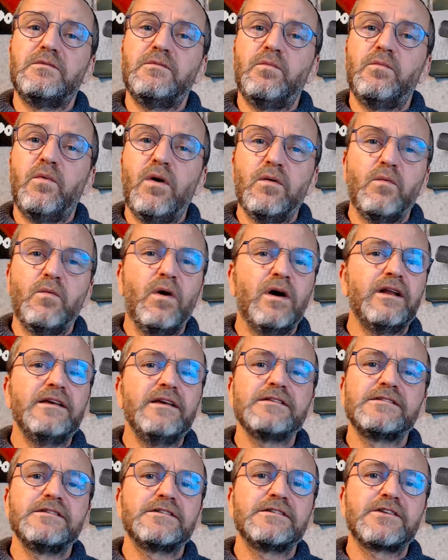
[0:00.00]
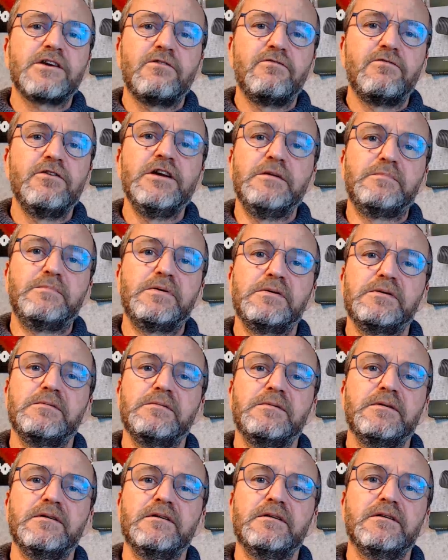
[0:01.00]
what is this creep?
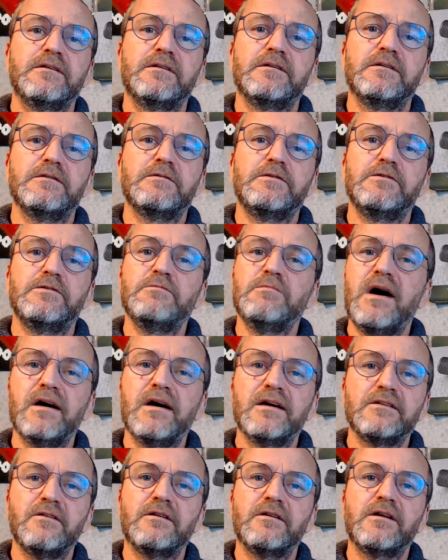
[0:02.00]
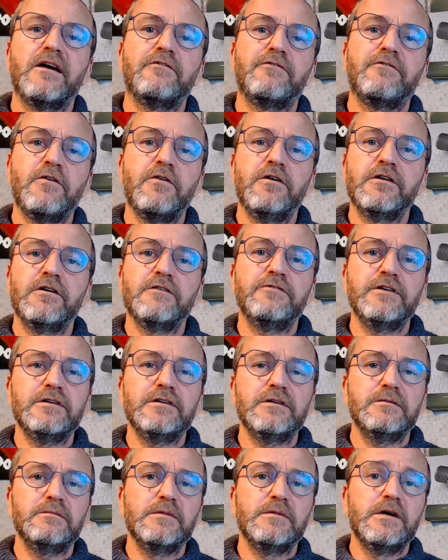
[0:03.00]
You might not have heard of it,
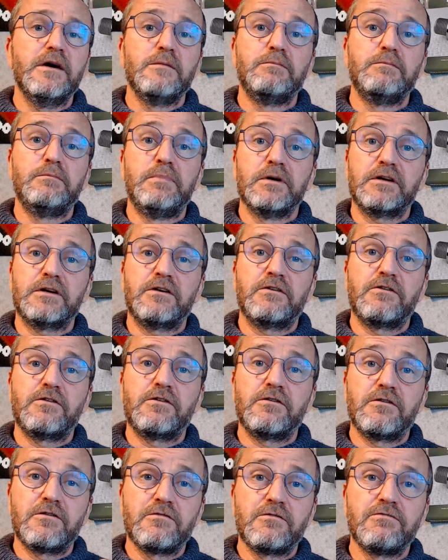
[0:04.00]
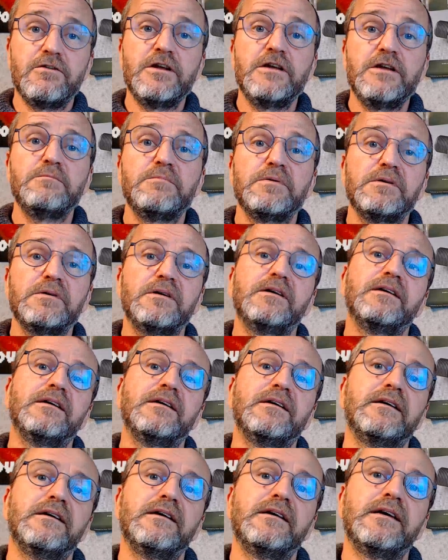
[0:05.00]
but creep
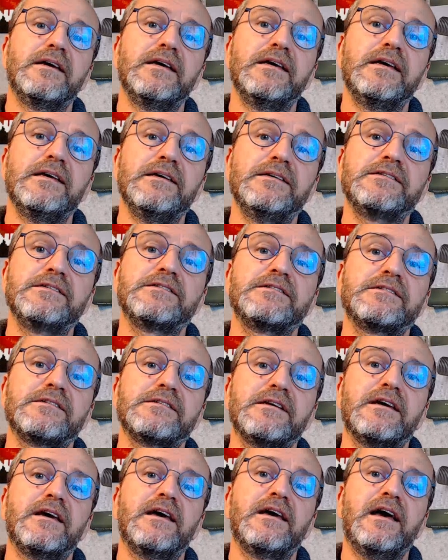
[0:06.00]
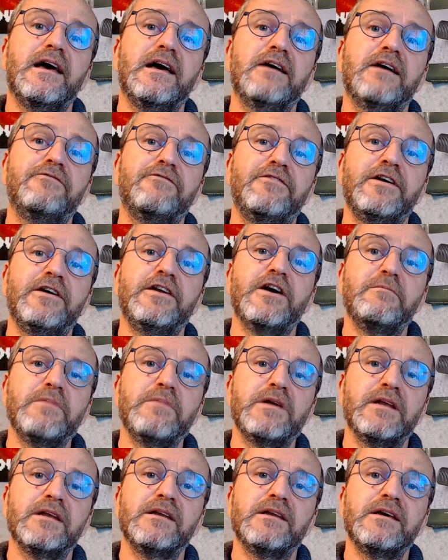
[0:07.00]
is a
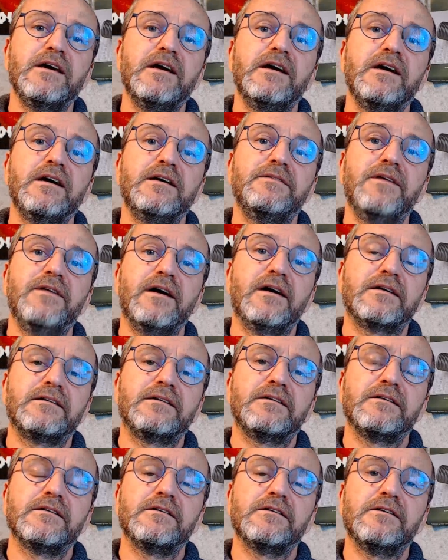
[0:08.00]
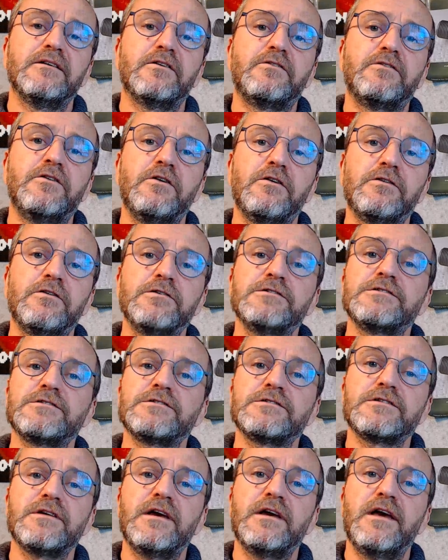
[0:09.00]
phenomenon that
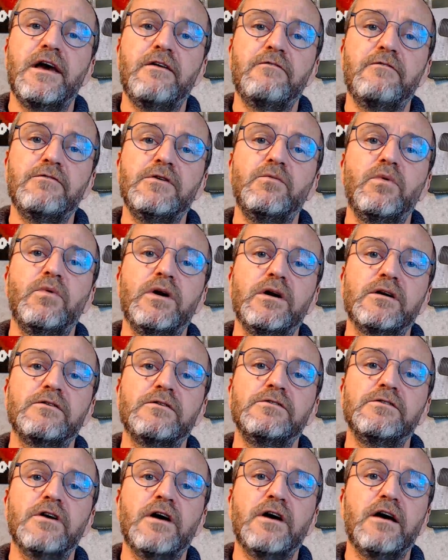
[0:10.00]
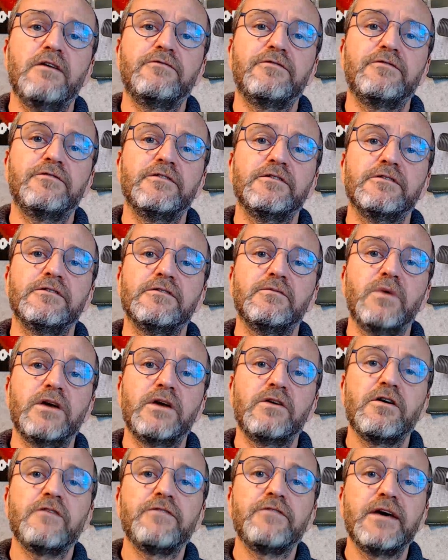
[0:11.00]
occurs everywhere where you
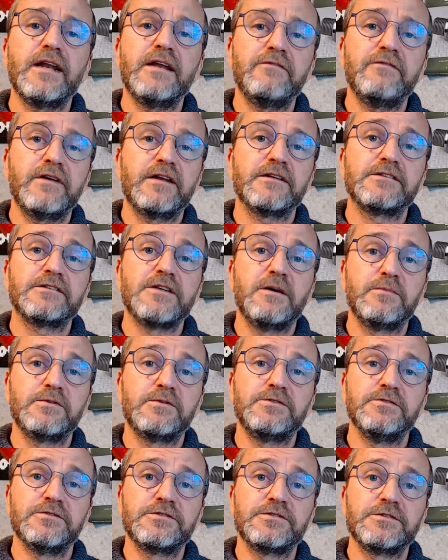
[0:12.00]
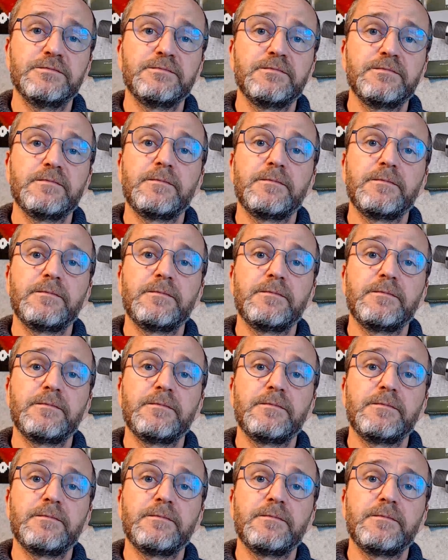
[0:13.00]
have elevated temperatures.